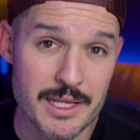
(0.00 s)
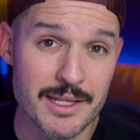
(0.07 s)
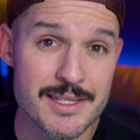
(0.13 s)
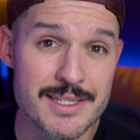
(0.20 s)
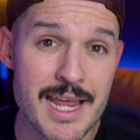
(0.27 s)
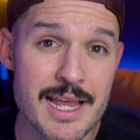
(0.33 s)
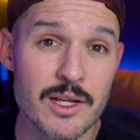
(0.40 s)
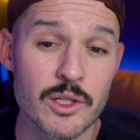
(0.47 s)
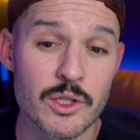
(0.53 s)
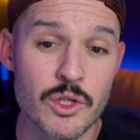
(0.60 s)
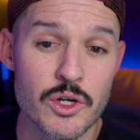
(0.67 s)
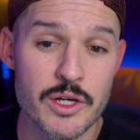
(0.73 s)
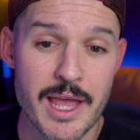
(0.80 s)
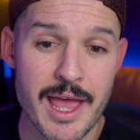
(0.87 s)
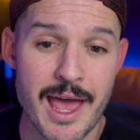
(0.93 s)
Let's take a
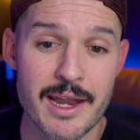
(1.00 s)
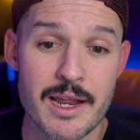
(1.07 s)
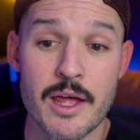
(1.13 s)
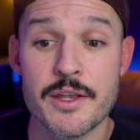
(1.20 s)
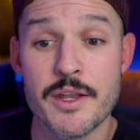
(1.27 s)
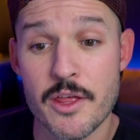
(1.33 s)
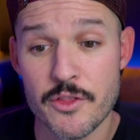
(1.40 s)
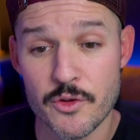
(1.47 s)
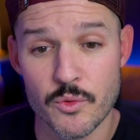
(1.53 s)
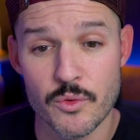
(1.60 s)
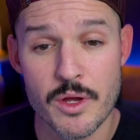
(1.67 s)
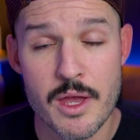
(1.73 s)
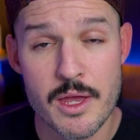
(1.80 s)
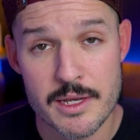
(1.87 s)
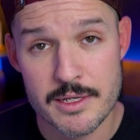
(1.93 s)
look at another
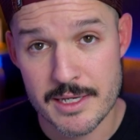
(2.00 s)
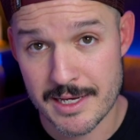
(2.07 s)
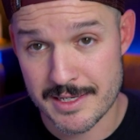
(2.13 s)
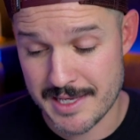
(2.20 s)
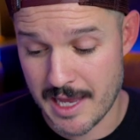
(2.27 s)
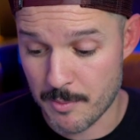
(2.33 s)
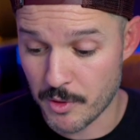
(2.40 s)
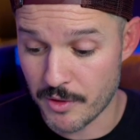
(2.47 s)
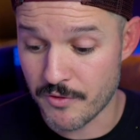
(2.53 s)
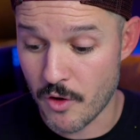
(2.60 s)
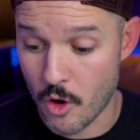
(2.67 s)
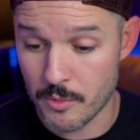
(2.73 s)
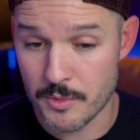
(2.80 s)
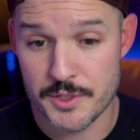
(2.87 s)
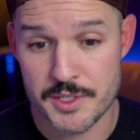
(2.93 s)
example of
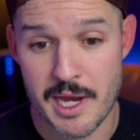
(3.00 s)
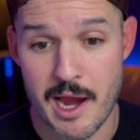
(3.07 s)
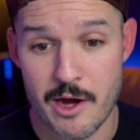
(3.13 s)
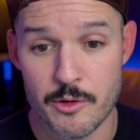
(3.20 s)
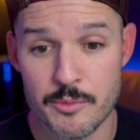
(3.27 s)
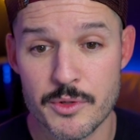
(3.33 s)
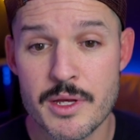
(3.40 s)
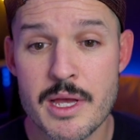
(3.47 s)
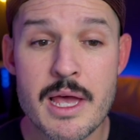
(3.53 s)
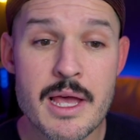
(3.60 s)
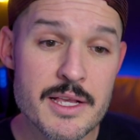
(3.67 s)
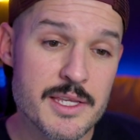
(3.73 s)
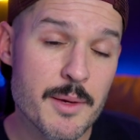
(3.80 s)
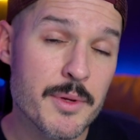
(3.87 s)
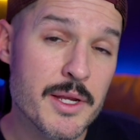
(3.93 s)
almost hireable
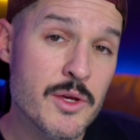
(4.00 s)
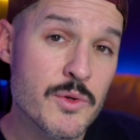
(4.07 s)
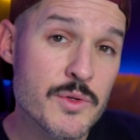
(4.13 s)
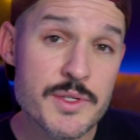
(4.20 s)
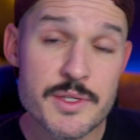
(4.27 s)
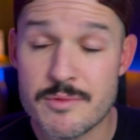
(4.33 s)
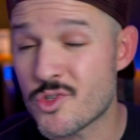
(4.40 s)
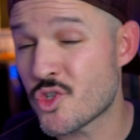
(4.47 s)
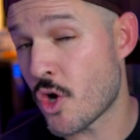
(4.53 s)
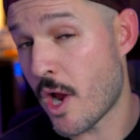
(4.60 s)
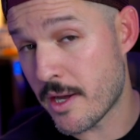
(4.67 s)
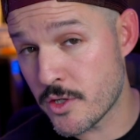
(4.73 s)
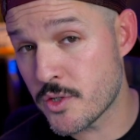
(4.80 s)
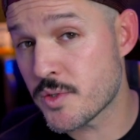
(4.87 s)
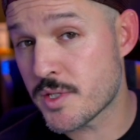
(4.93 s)
somebody who's
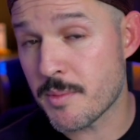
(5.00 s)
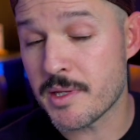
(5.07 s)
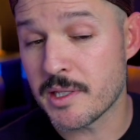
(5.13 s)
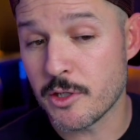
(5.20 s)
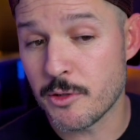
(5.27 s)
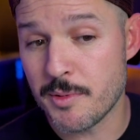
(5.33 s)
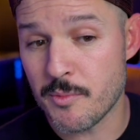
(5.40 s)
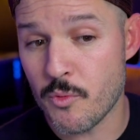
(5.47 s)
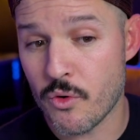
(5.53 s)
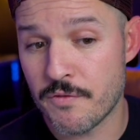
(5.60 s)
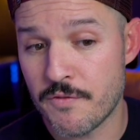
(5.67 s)
trying to do something a little bit more